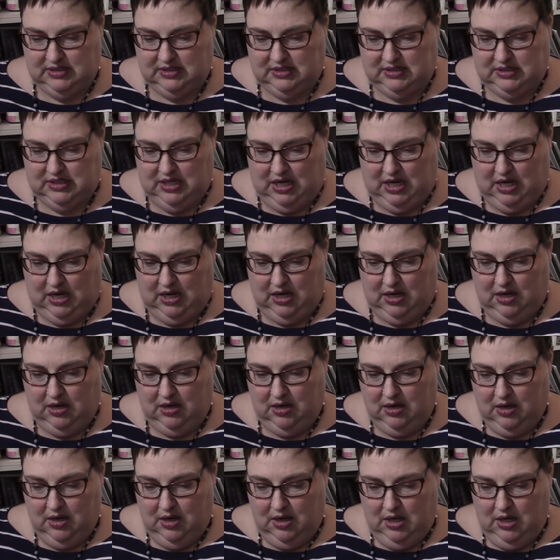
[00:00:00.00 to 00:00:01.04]
see
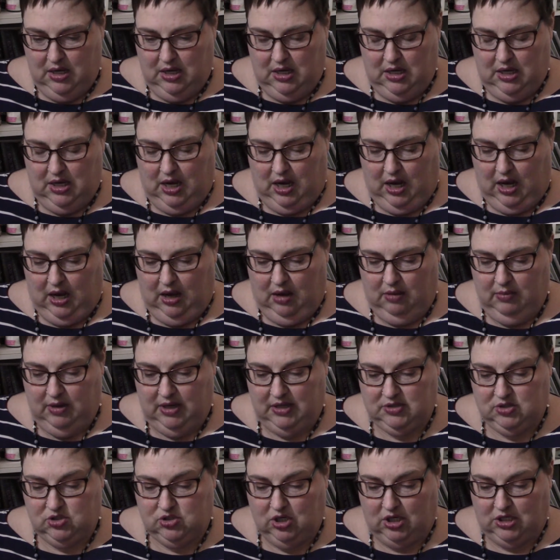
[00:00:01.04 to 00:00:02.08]
um,
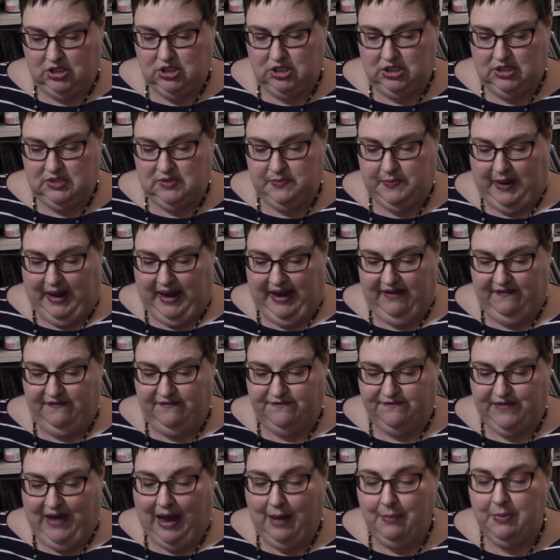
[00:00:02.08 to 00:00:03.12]
instructions by
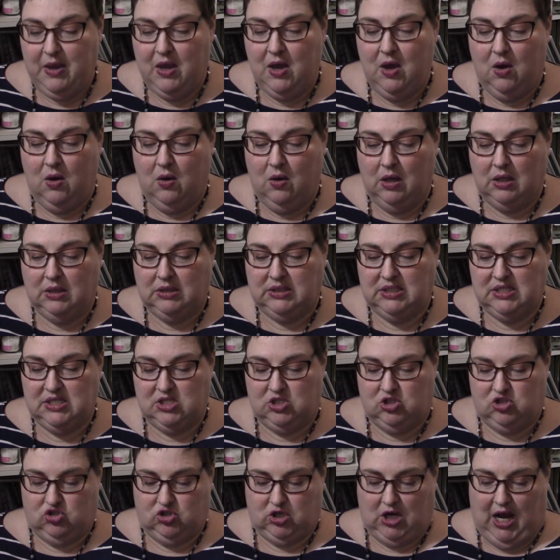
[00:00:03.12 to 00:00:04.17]
Fabio
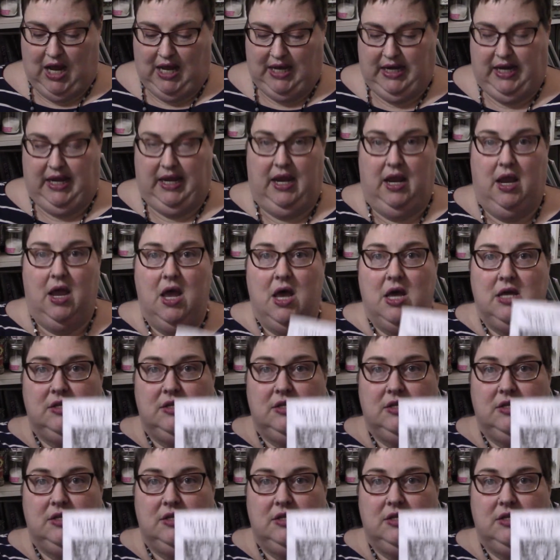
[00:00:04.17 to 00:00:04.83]
Listrani.